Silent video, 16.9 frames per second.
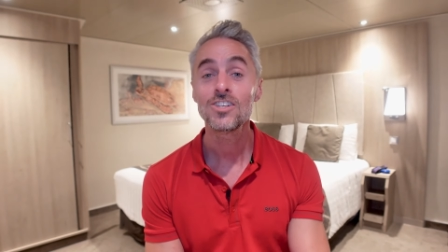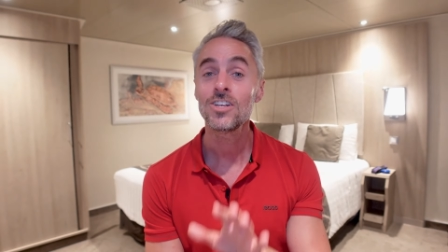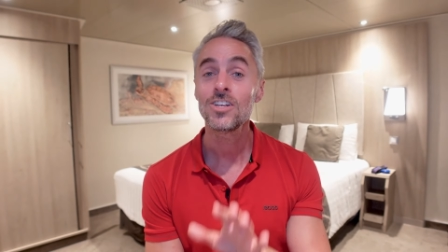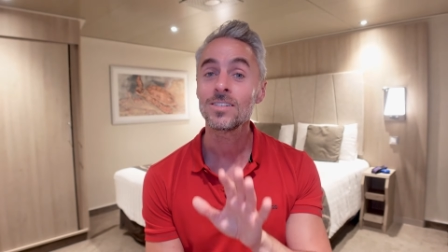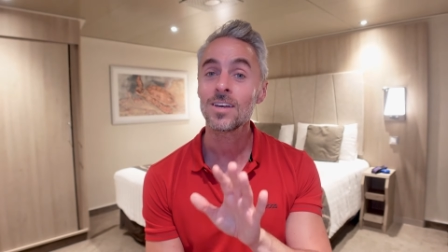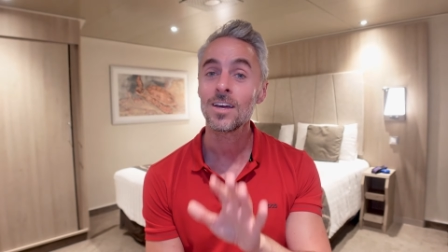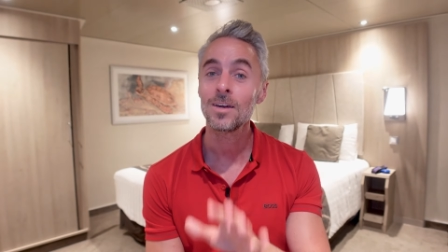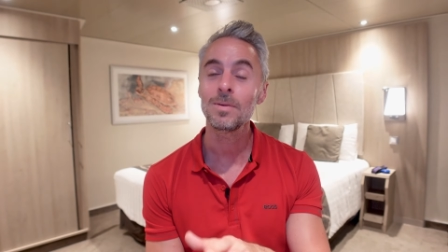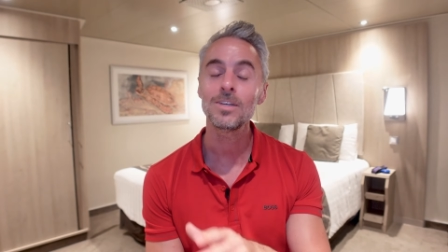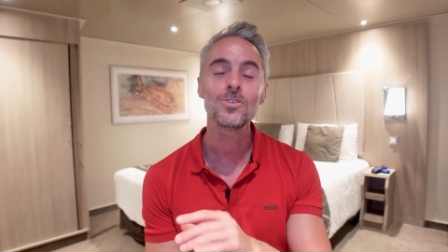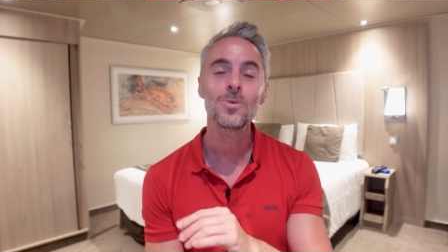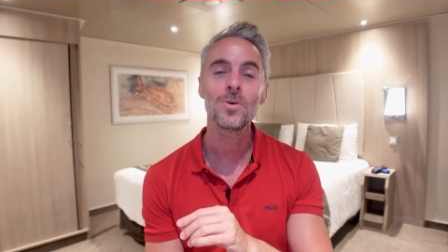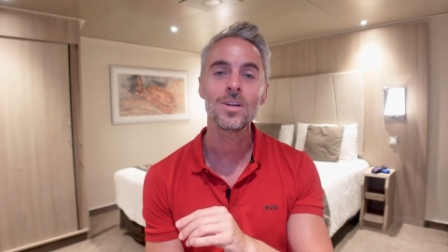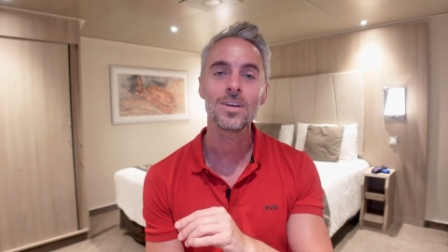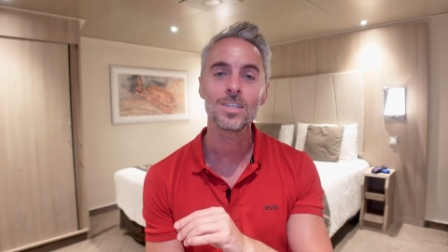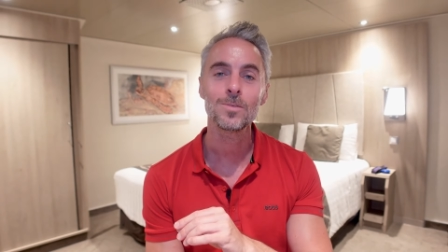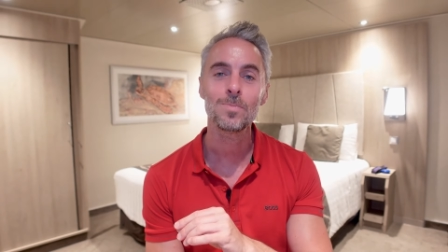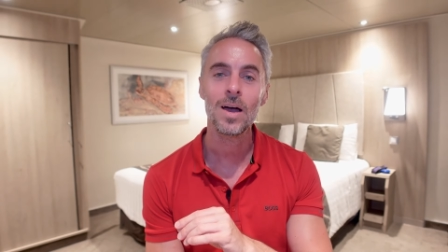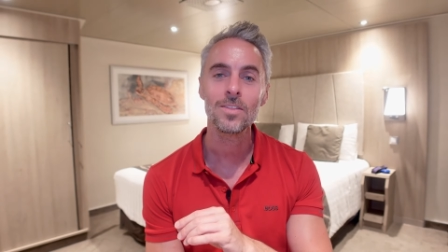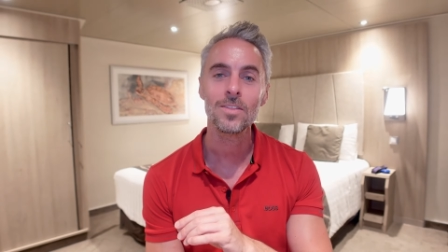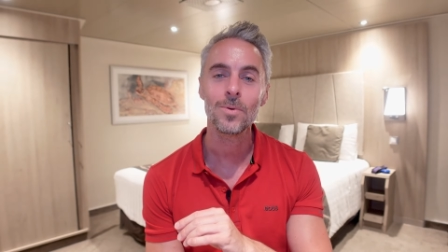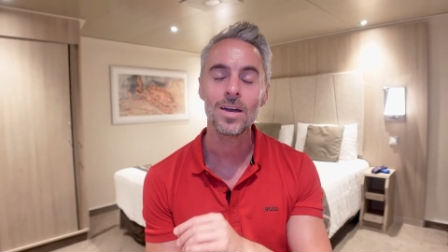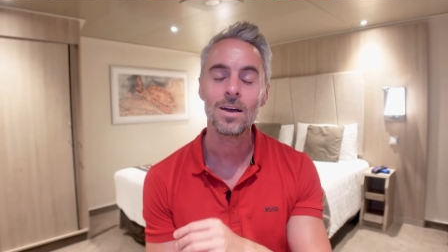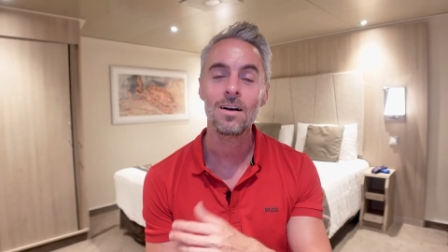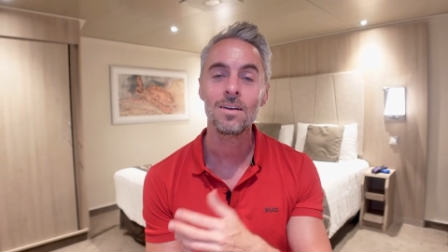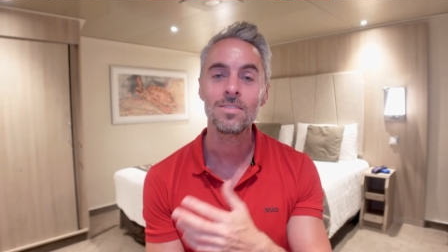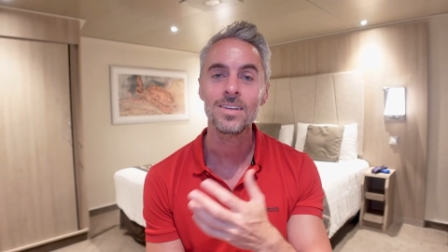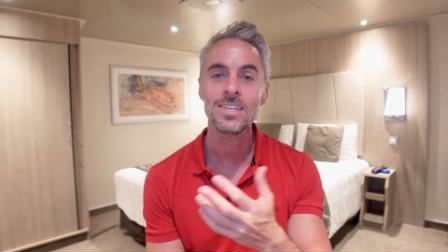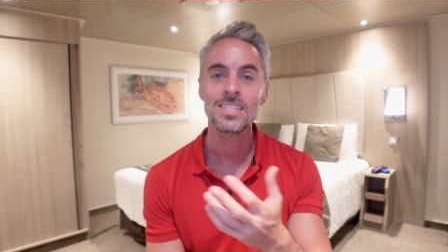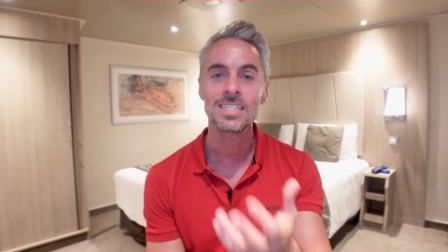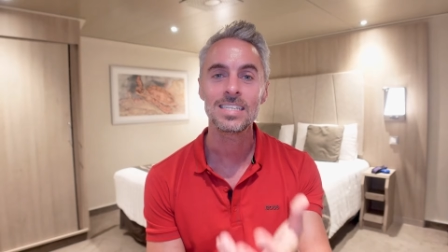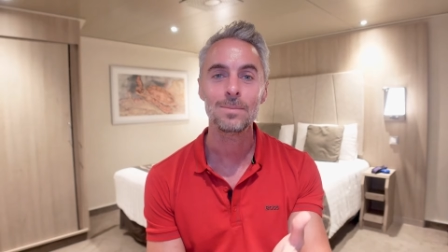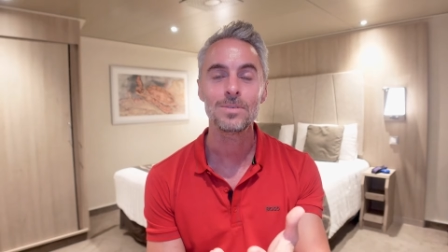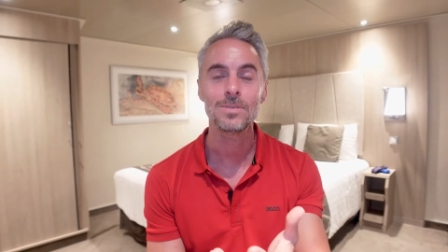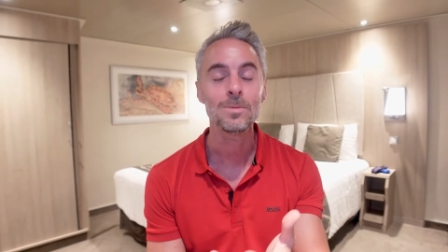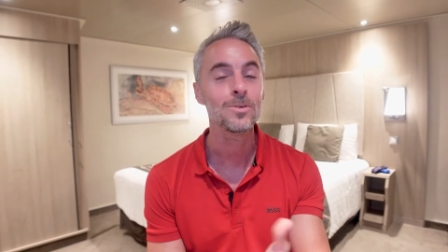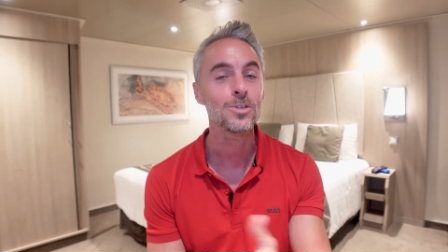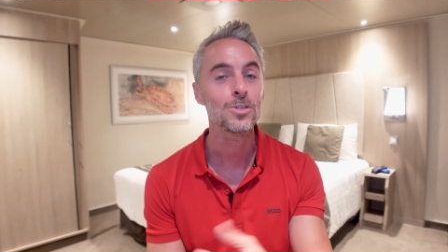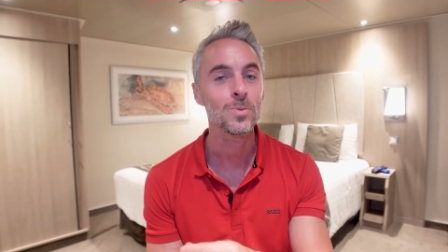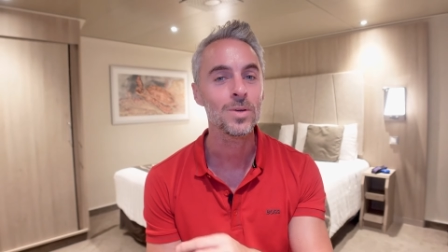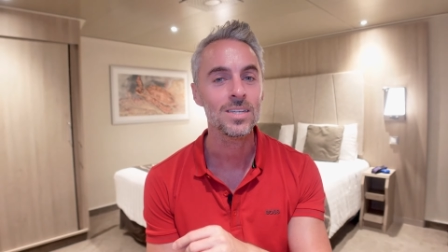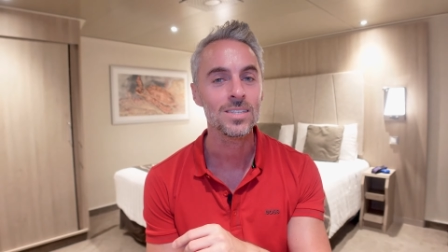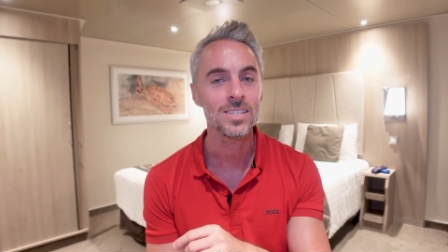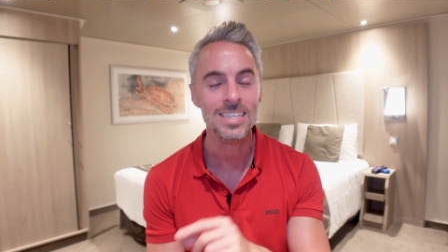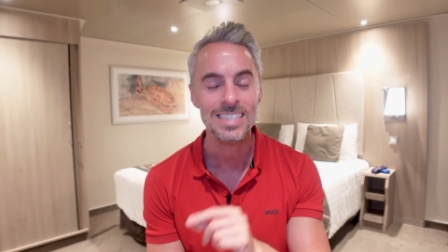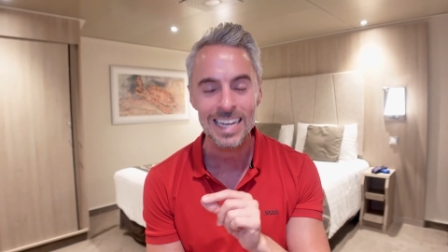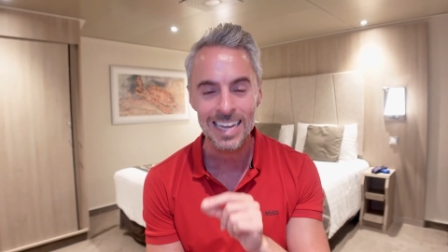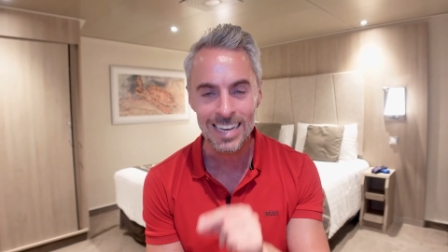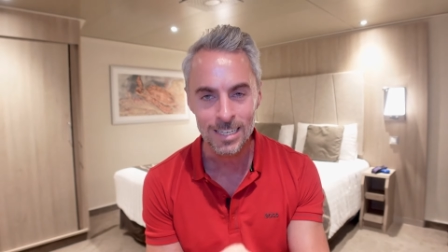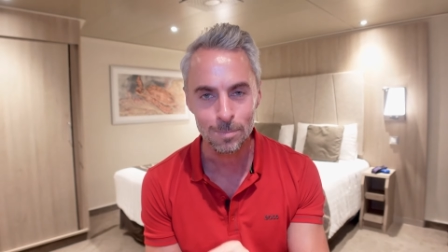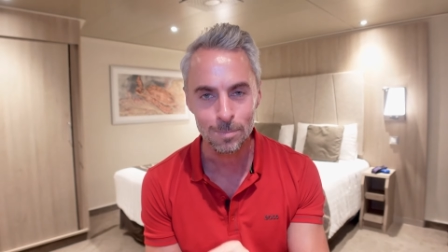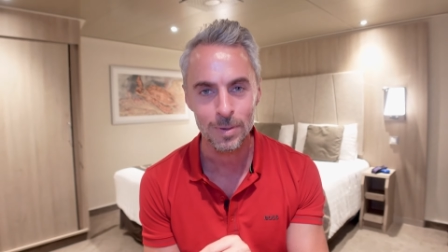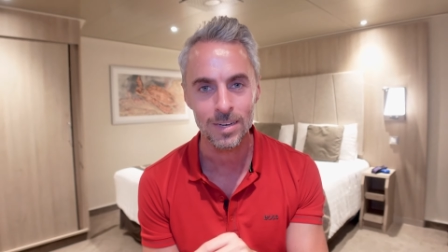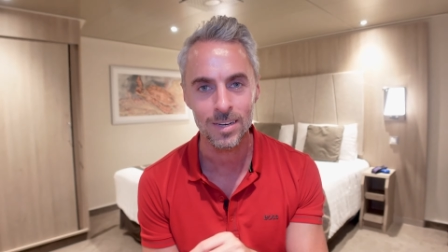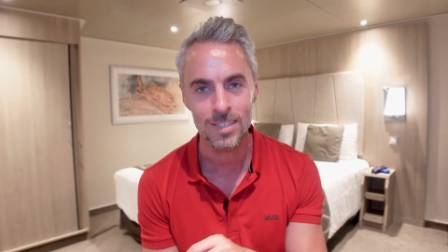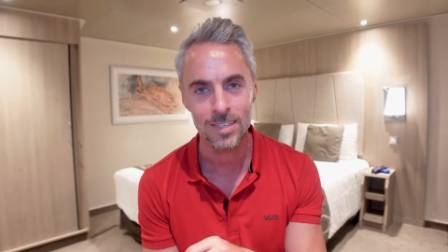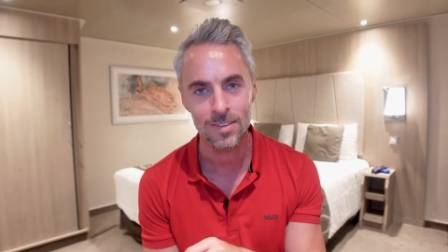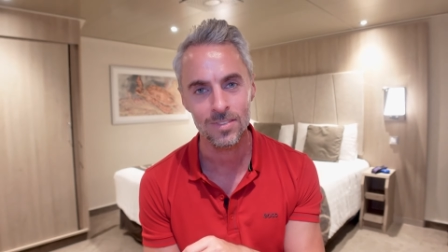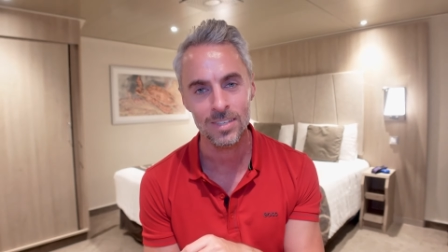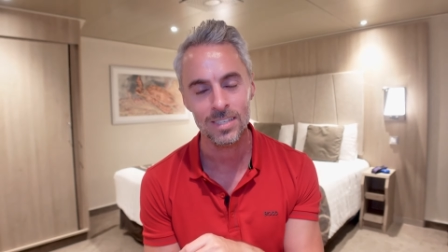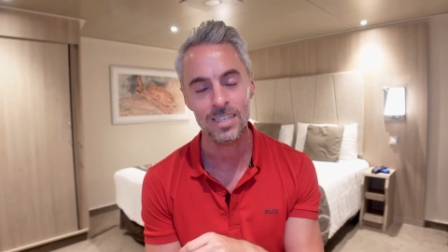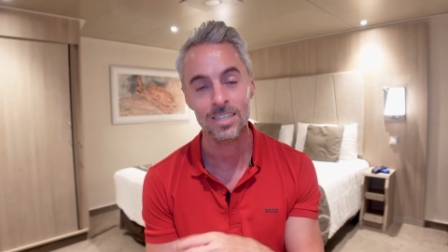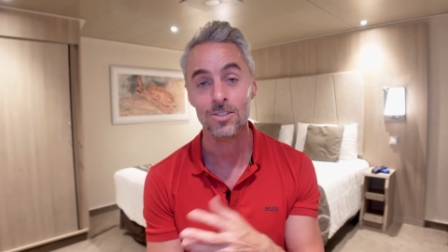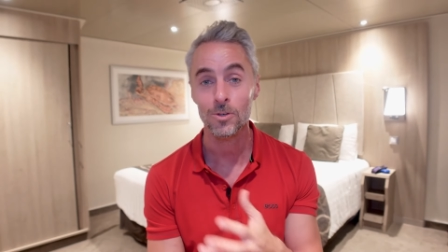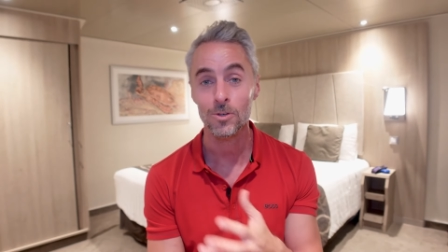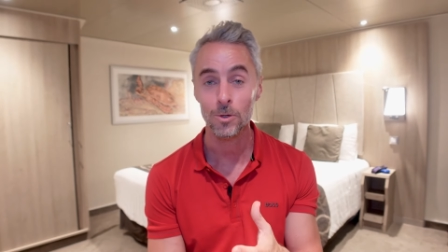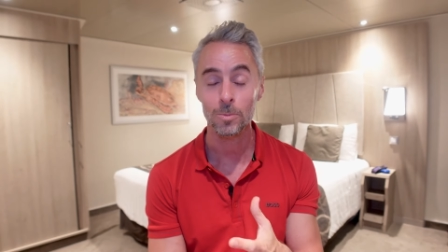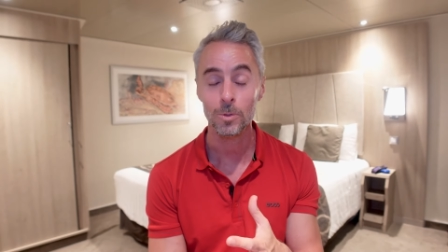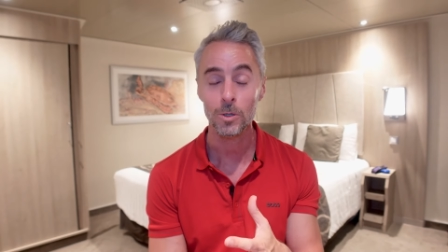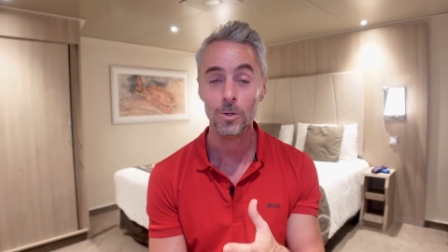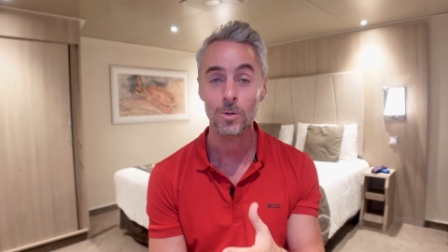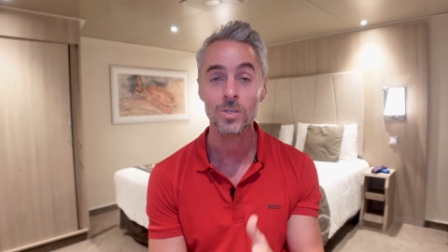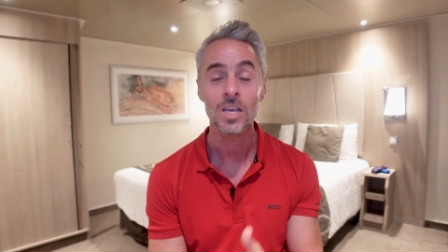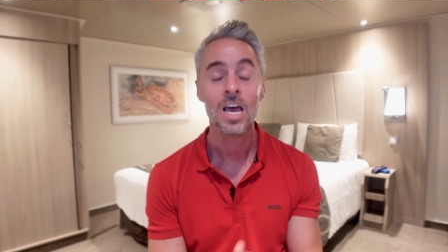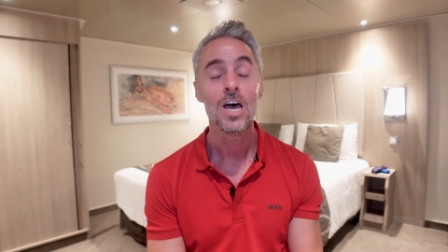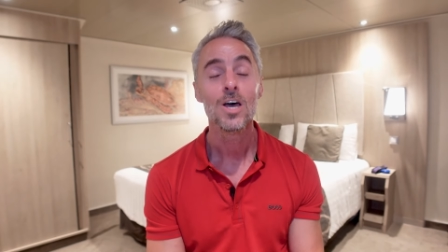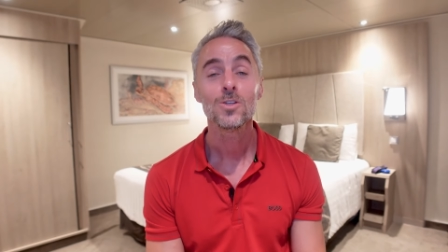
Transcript: She's gonna be joining us, by the way, on the September 26th Independence of the Seas group cruise.